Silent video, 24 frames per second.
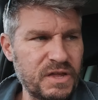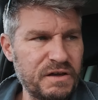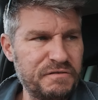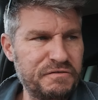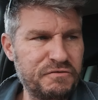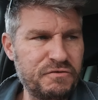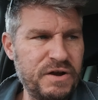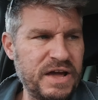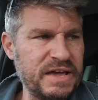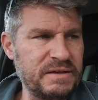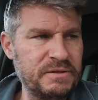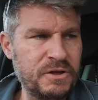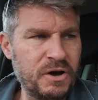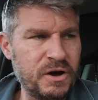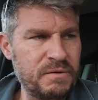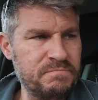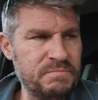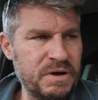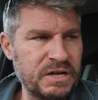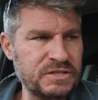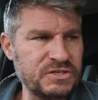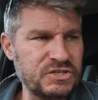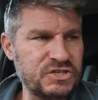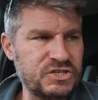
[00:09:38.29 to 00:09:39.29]
for 8-9
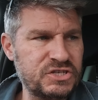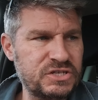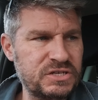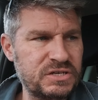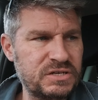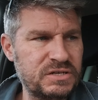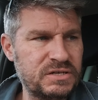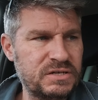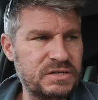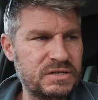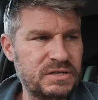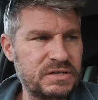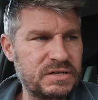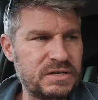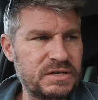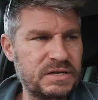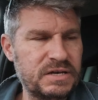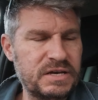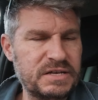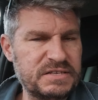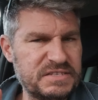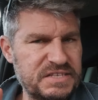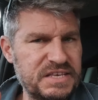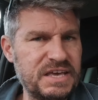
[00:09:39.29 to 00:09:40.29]
months
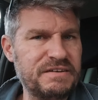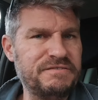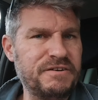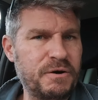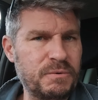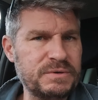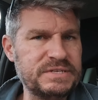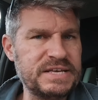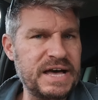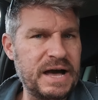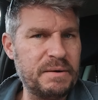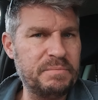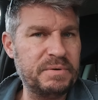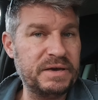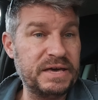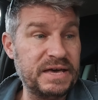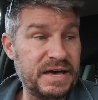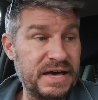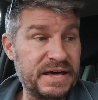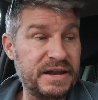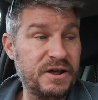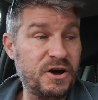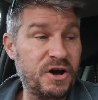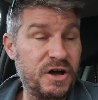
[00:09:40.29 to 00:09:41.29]
and see if I was happy,
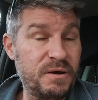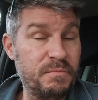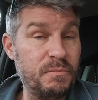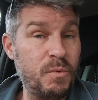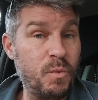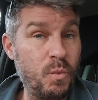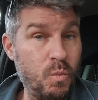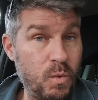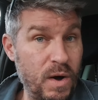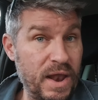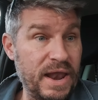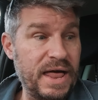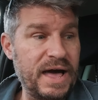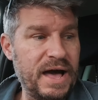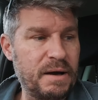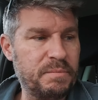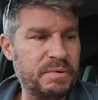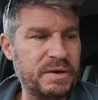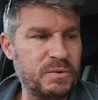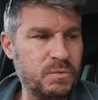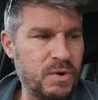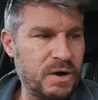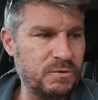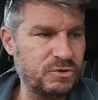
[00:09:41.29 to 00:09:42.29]
and I'm well
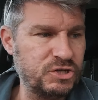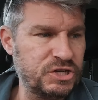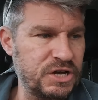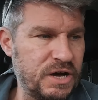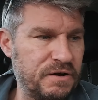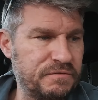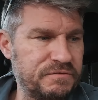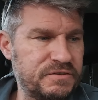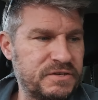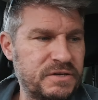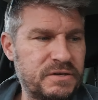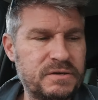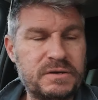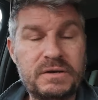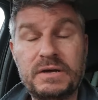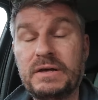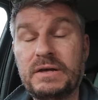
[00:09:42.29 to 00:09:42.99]
happy, well chuffed.